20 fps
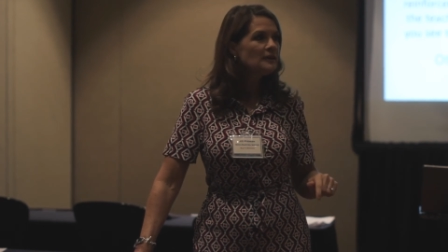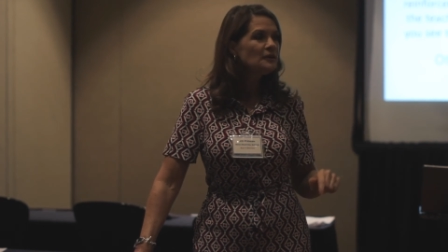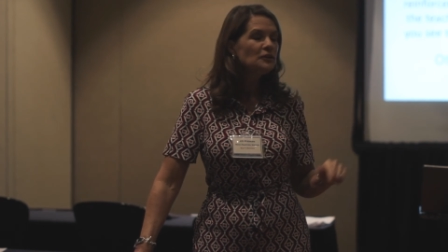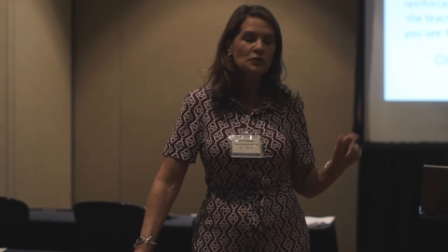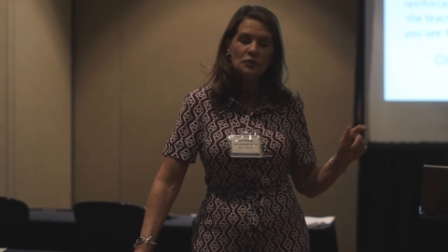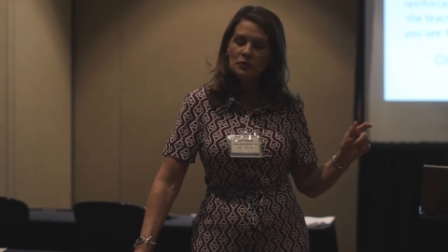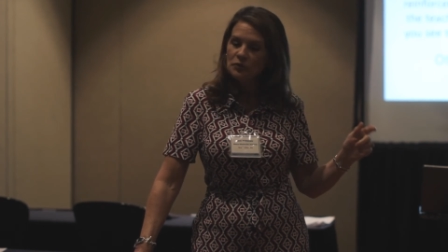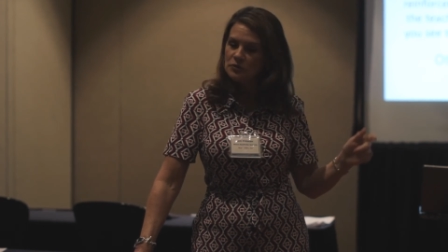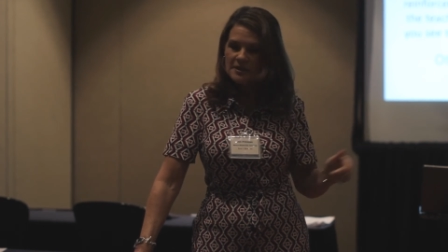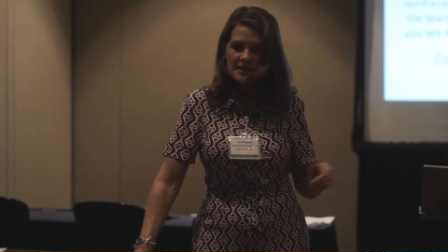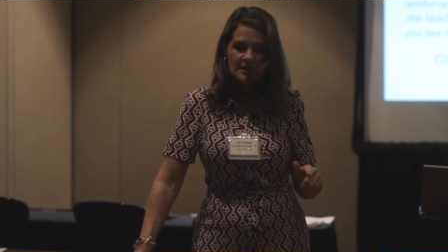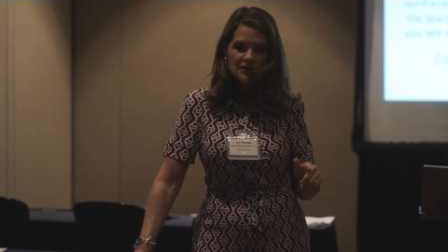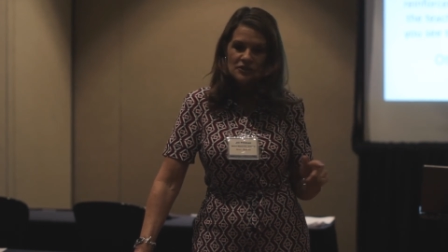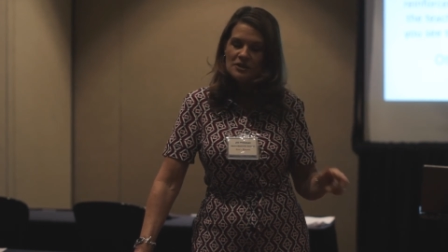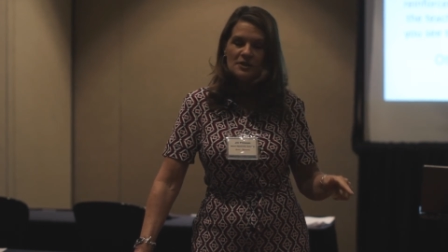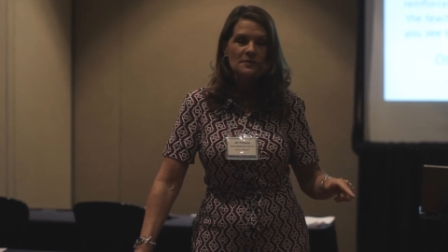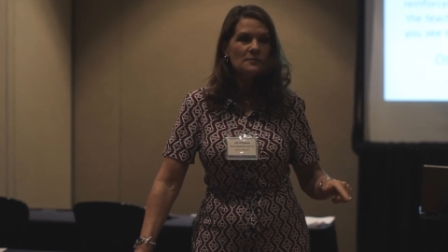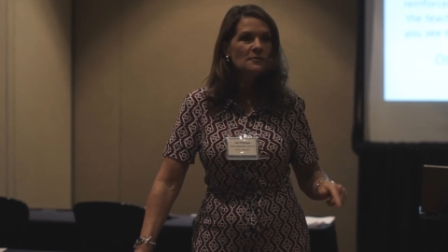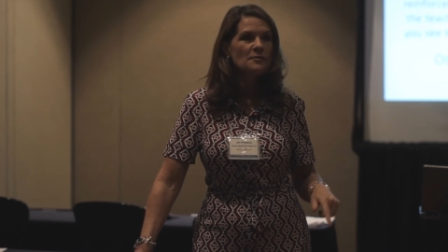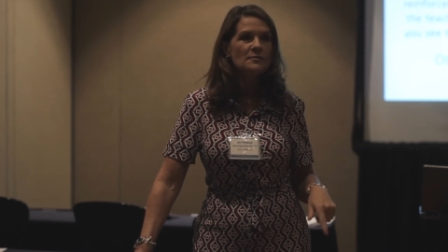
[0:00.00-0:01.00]
you're
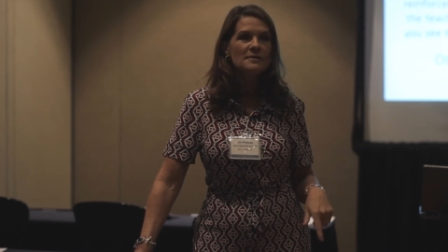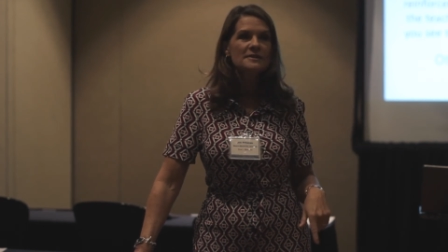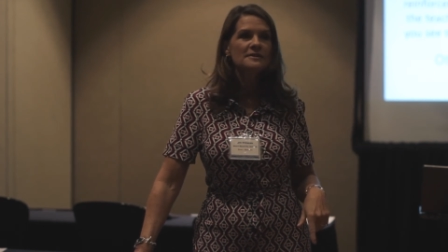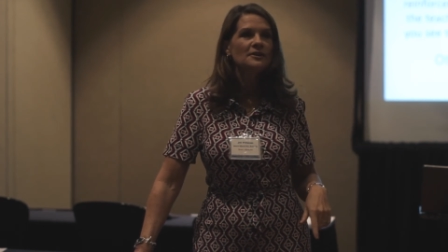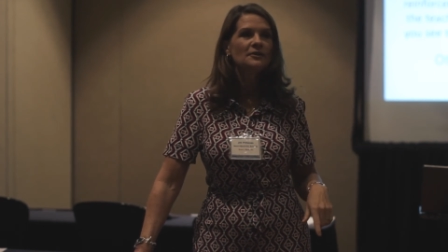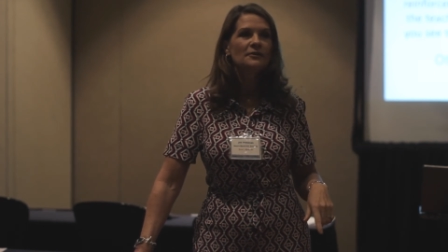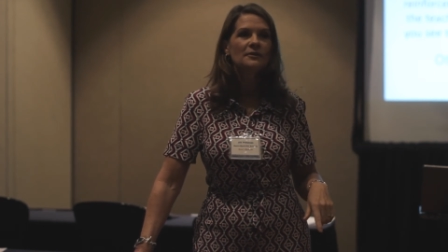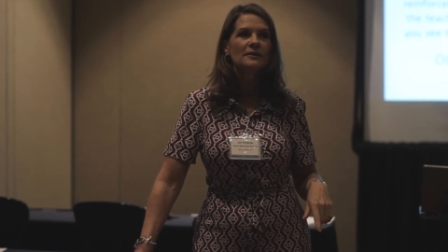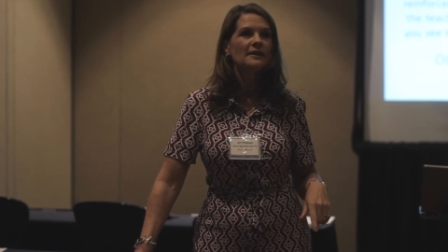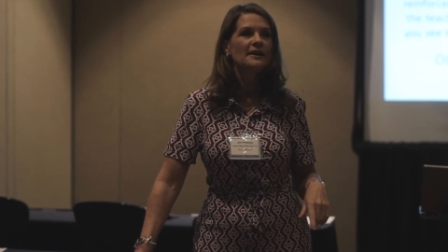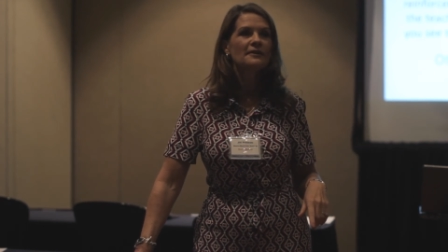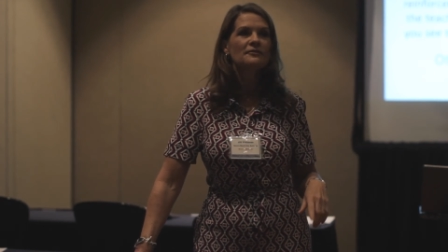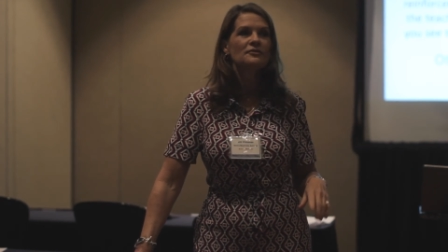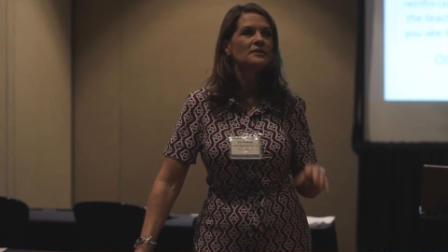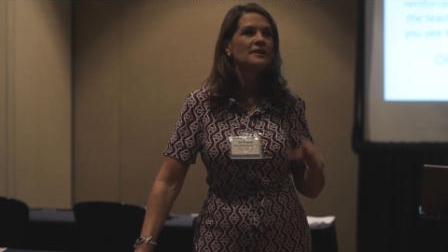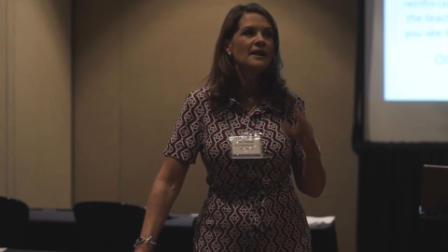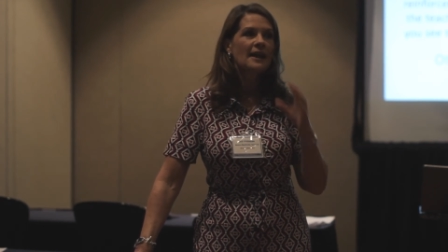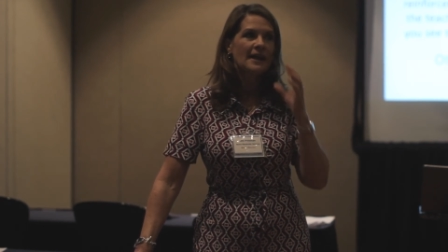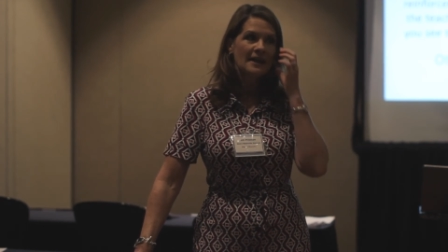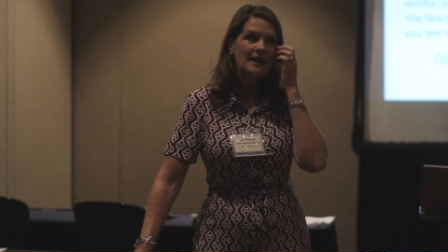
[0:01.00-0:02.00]
teaching them the material
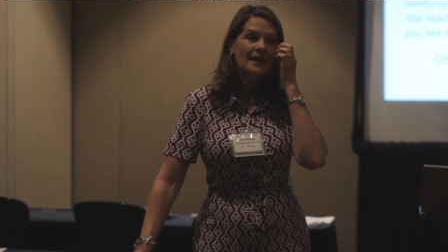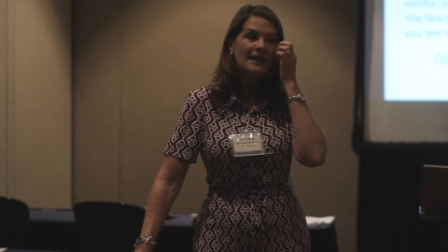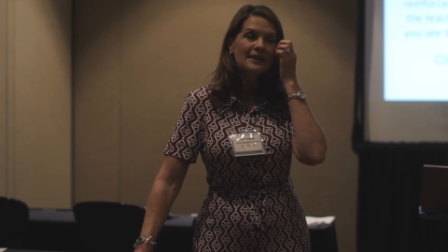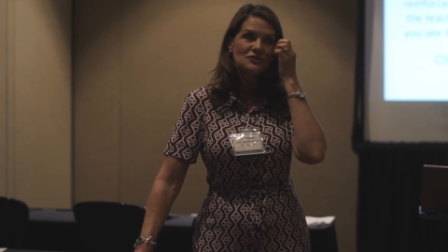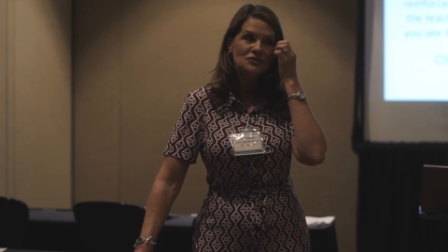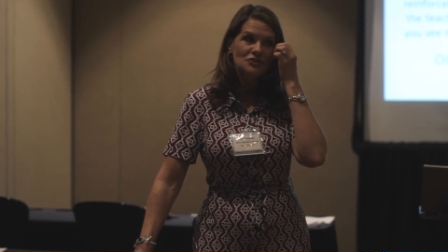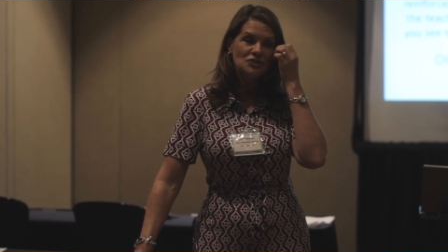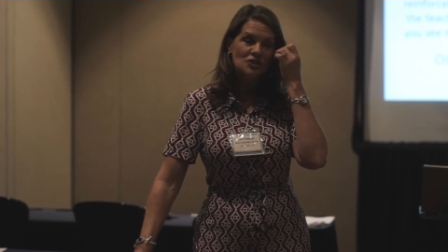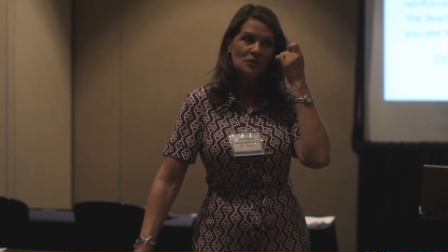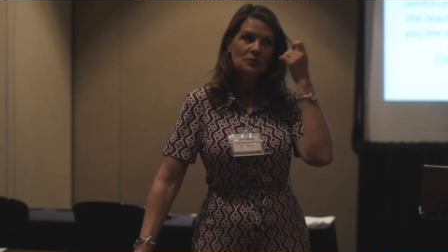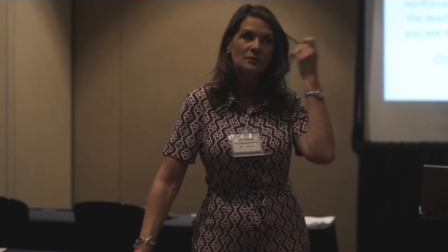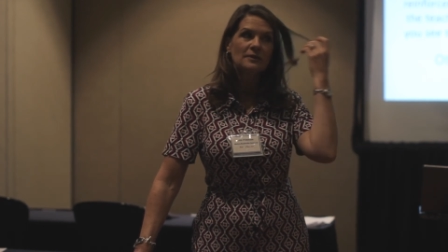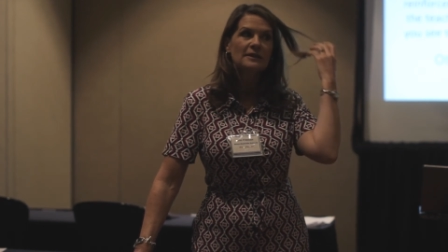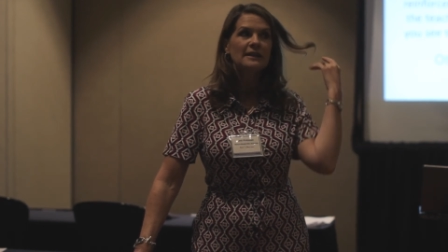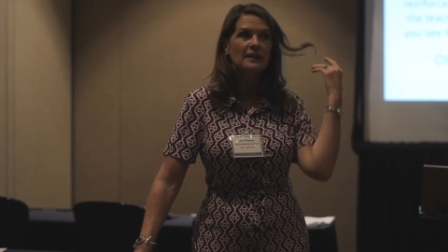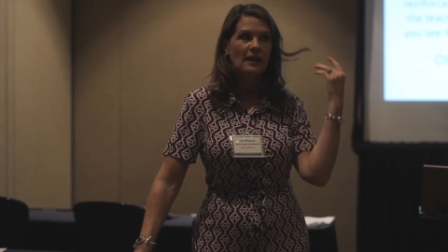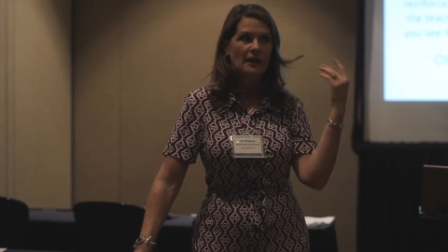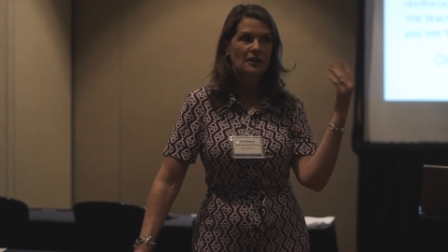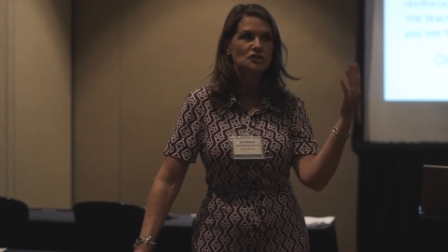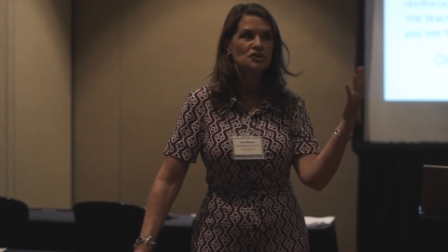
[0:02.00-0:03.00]
every day. is
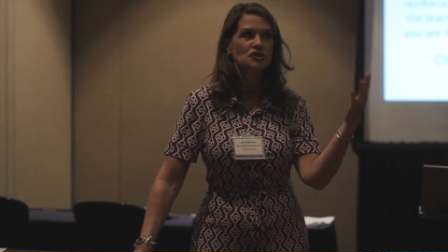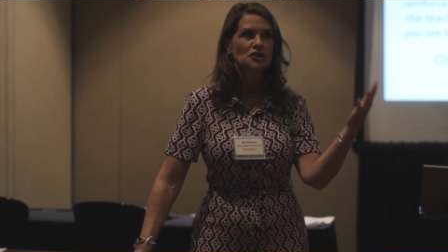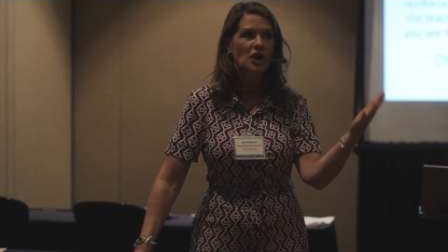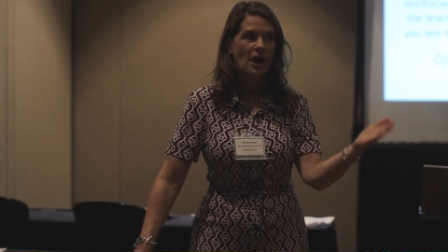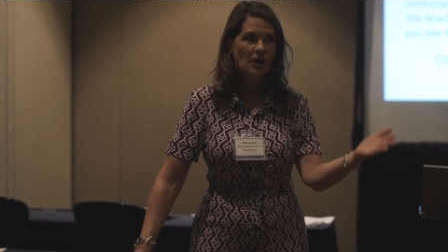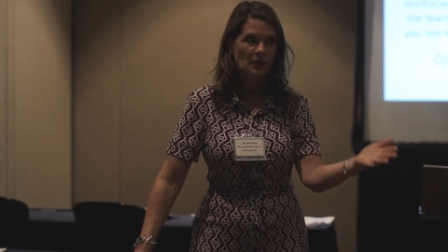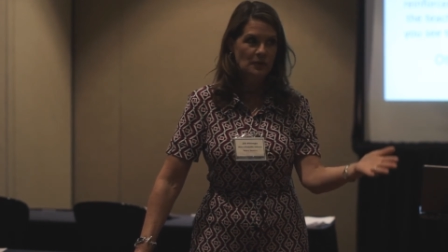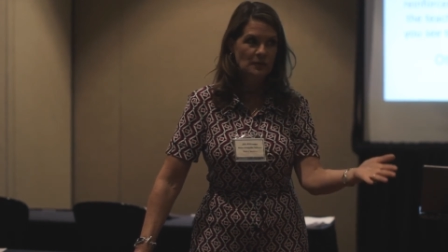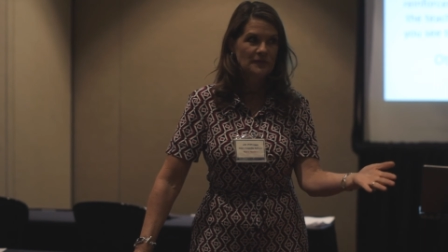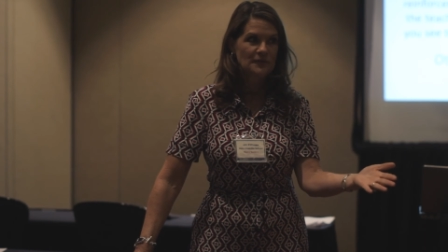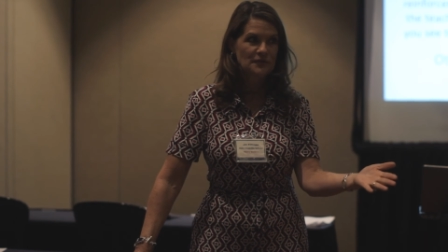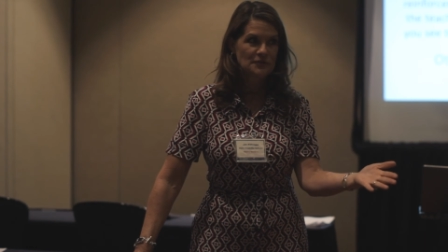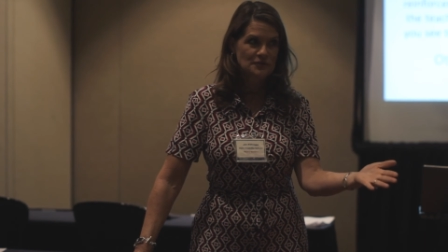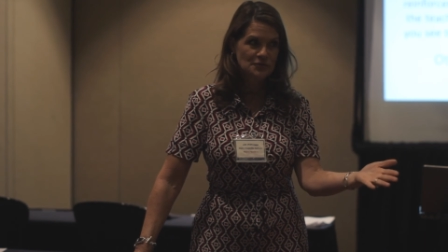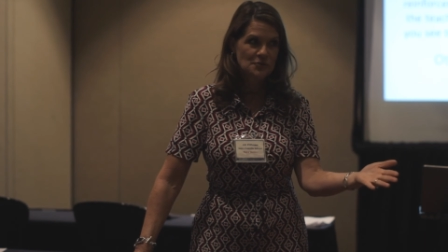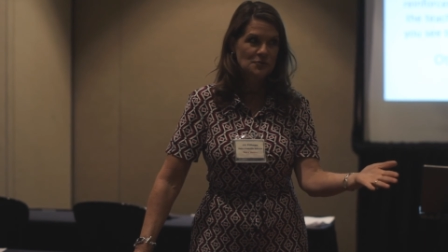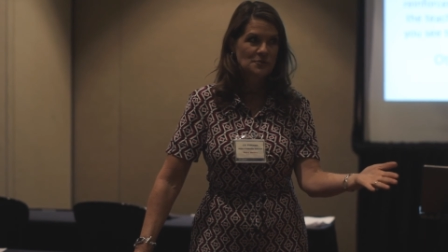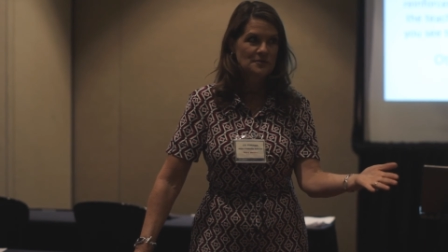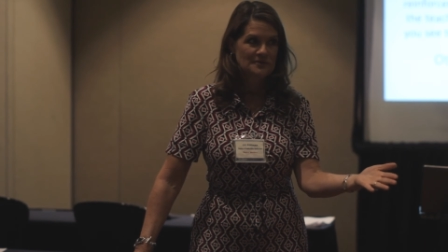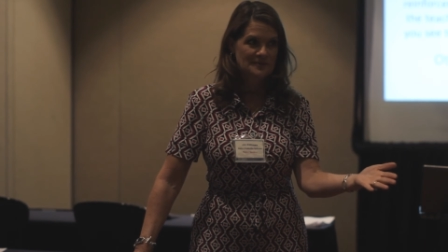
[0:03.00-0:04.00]
generally not a shock when your
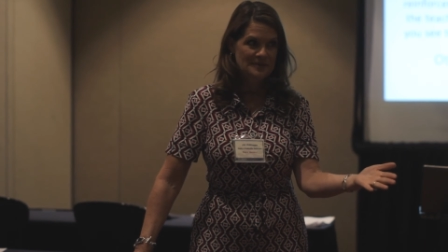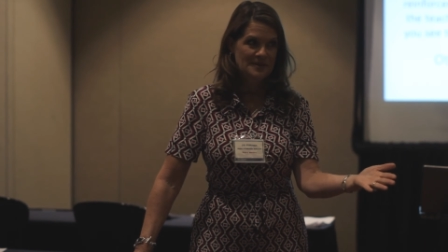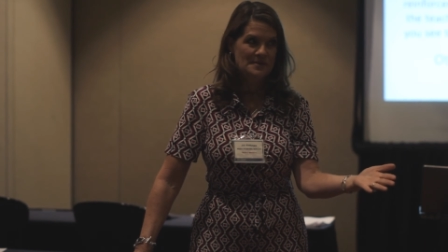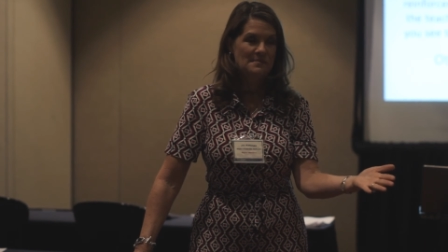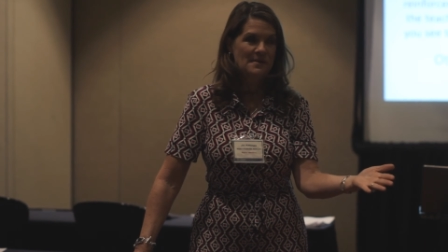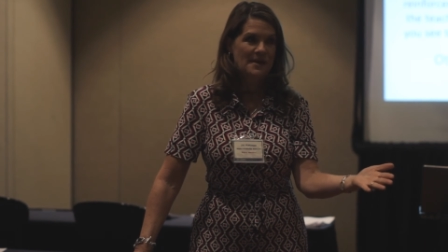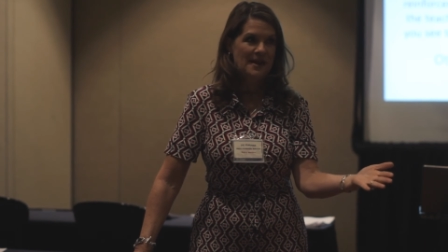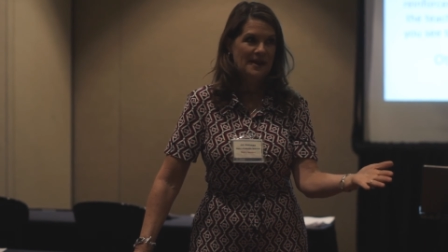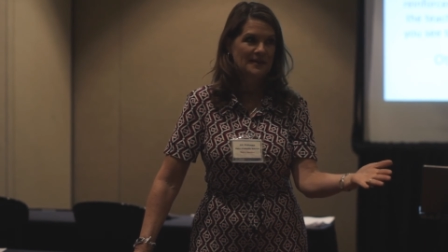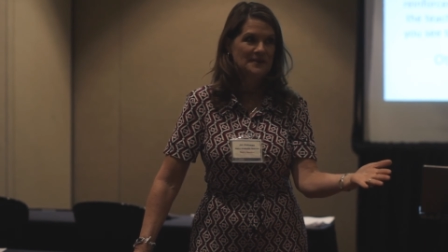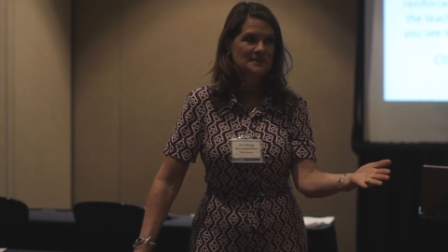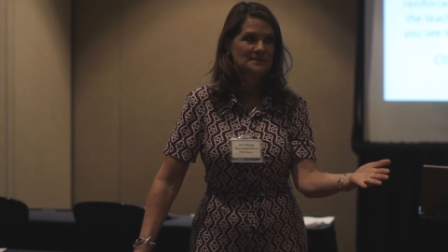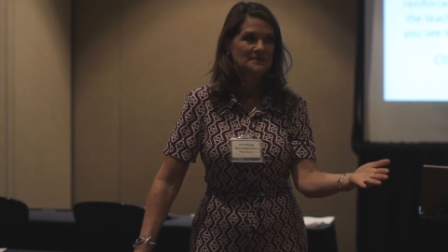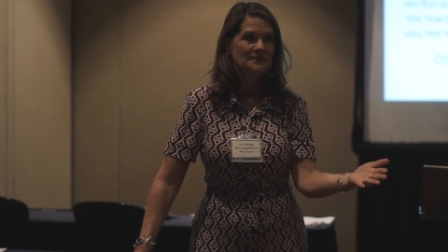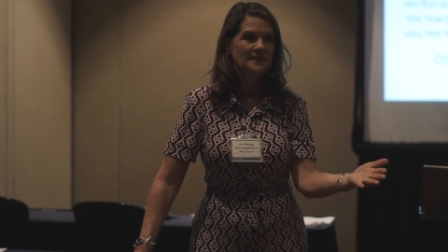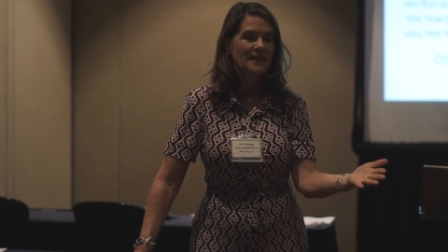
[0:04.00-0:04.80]
scores come back.